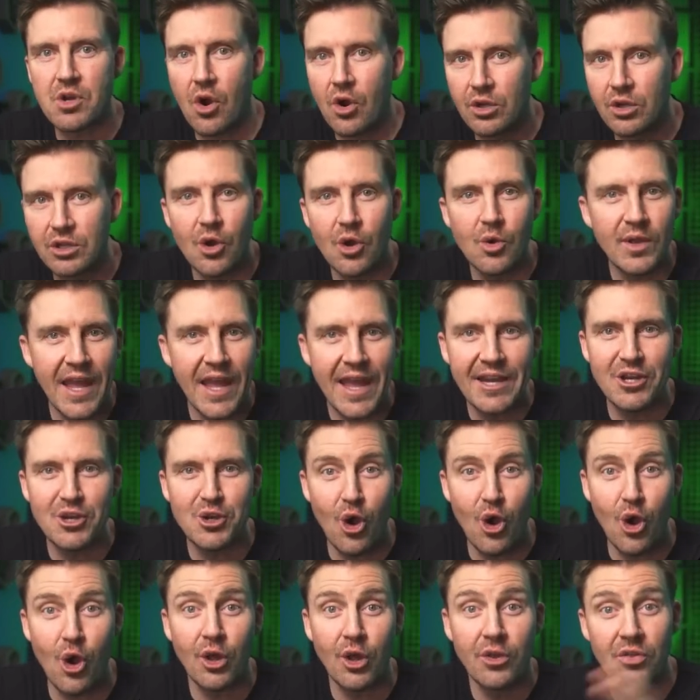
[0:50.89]
are
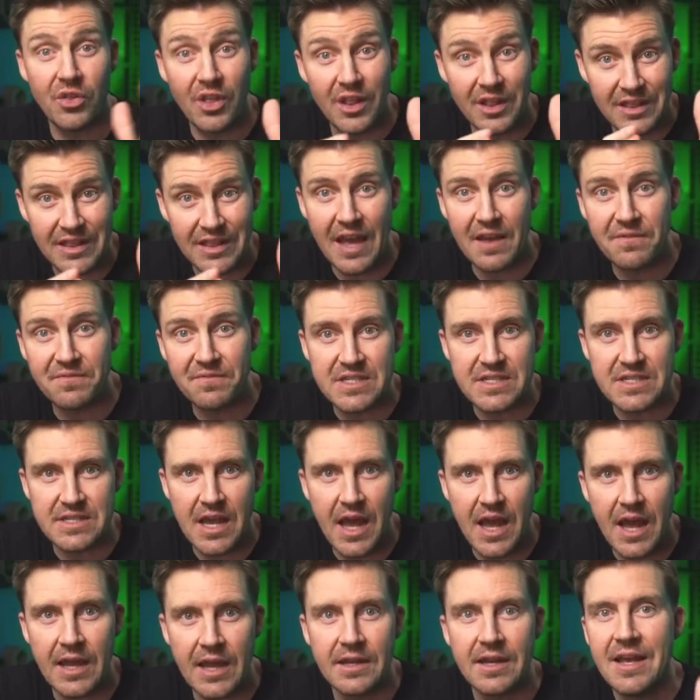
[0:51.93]
located on the left
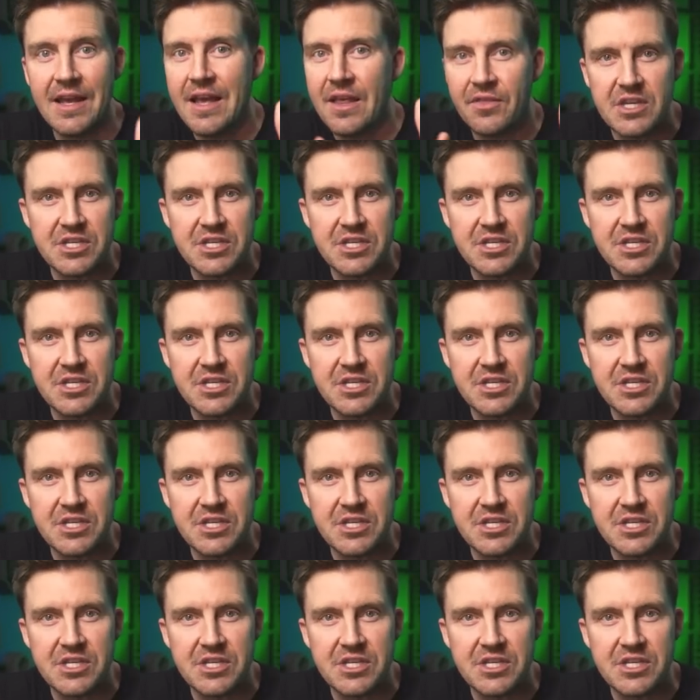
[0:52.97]
side.